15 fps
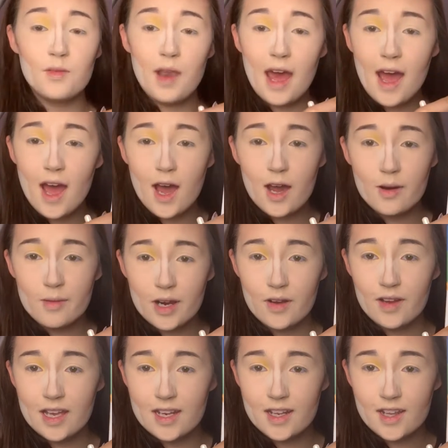Now we're
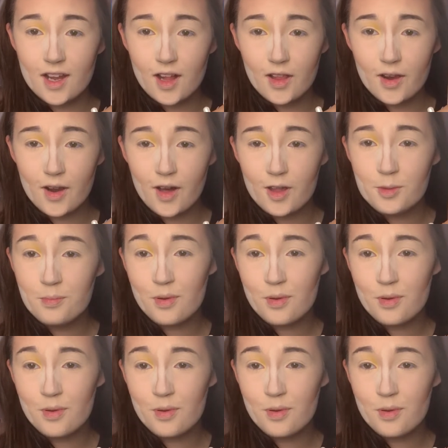going into the color called